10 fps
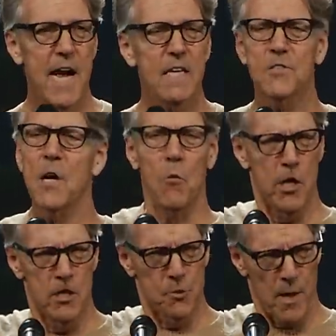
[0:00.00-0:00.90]
I can say, well,
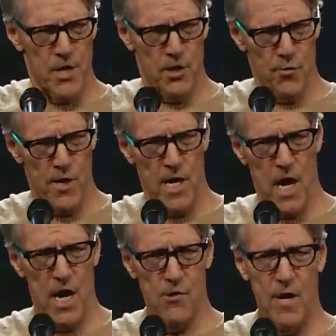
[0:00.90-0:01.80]
here's my
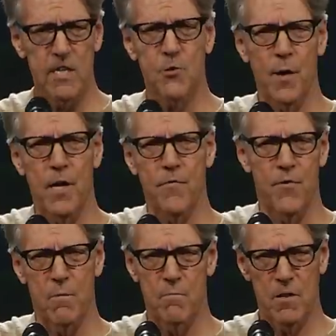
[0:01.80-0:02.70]
degree. I graduated
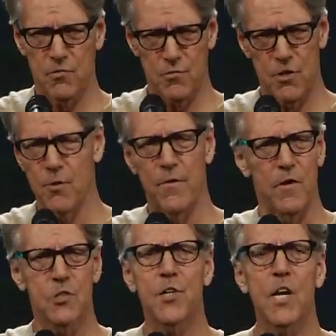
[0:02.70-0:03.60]
from this
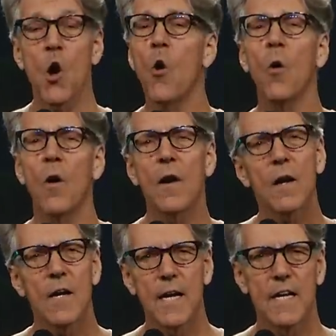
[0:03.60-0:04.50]
university.
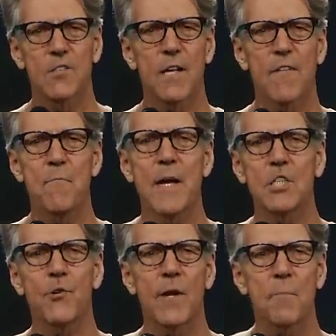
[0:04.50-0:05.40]
Or instead of
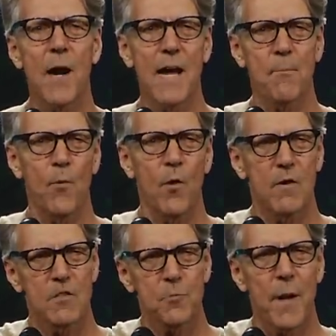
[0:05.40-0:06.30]
measuring my
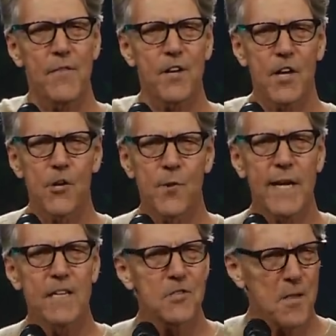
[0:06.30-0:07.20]
importance by the
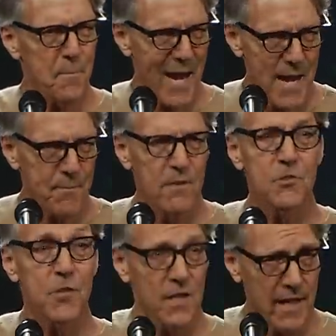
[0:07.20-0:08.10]
degrees, the
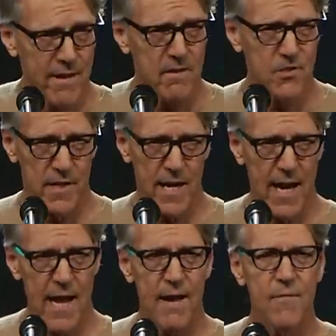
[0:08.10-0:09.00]
papers, the letters that
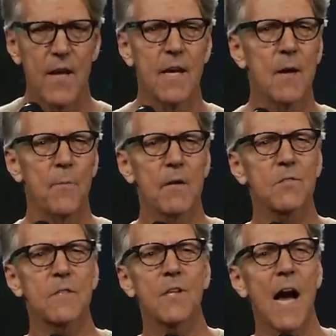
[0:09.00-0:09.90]
I have, Paul
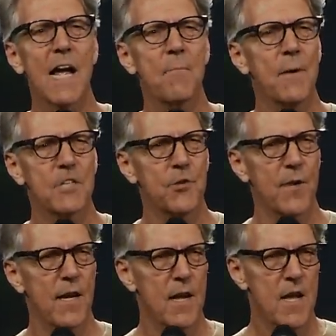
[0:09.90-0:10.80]
says, I am
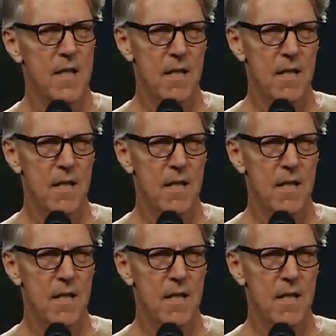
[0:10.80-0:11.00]
measuring